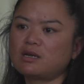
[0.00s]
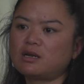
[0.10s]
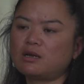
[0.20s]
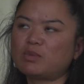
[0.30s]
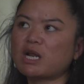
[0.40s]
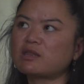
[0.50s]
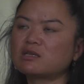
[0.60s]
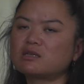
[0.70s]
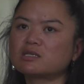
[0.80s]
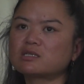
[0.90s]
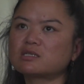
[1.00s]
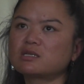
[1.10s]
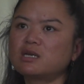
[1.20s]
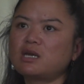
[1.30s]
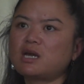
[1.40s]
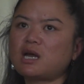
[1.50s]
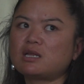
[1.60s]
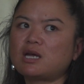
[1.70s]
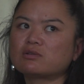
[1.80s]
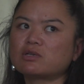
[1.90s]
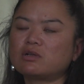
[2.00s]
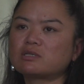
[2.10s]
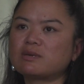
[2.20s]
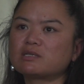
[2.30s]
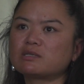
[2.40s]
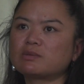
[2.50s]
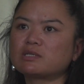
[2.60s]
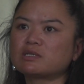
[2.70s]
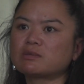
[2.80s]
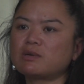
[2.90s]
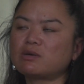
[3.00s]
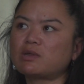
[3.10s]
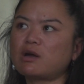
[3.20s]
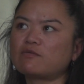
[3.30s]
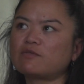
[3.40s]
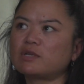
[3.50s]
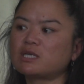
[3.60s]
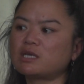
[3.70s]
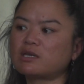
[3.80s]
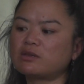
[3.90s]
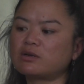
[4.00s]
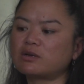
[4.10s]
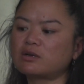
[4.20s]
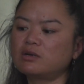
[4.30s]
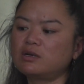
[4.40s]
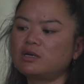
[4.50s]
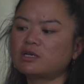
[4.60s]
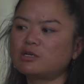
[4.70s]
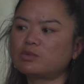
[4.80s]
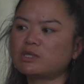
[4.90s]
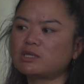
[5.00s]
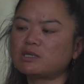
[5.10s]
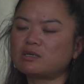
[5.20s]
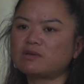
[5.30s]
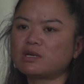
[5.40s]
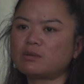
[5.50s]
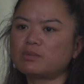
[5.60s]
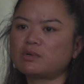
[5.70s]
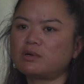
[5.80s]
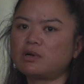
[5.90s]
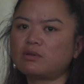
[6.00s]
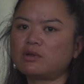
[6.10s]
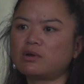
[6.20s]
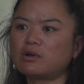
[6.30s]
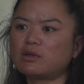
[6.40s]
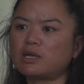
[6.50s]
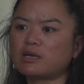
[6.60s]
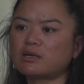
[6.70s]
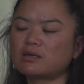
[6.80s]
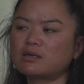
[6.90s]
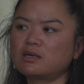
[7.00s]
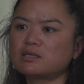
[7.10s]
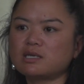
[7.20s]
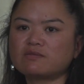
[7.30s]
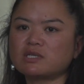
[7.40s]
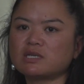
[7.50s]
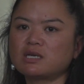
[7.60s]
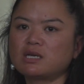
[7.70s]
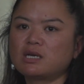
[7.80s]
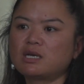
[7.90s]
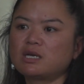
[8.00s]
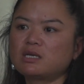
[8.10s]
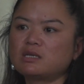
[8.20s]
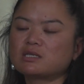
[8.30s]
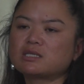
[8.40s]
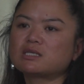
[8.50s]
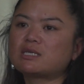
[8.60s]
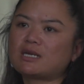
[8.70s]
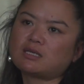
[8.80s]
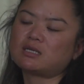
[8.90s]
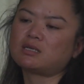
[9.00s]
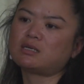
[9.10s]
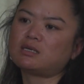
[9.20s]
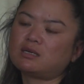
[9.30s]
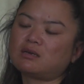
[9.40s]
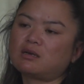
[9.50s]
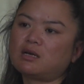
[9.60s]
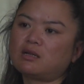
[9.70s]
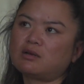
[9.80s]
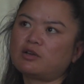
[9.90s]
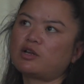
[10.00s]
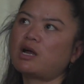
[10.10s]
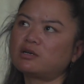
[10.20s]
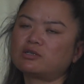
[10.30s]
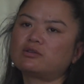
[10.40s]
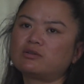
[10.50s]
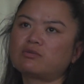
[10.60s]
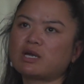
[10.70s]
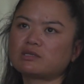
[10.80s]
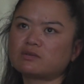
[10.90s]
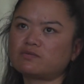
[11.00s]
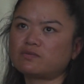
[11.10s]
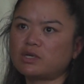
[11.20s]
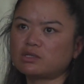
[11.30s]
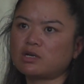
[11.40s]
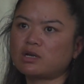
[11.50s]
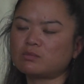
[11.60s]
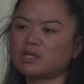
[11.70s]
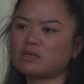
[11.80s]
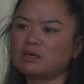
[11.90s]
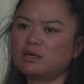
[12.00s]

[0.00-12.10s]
But I think this allows all Tibetans to participate without feeling like they're completely giving up on their like safety. This is technically under the rights of autonomy.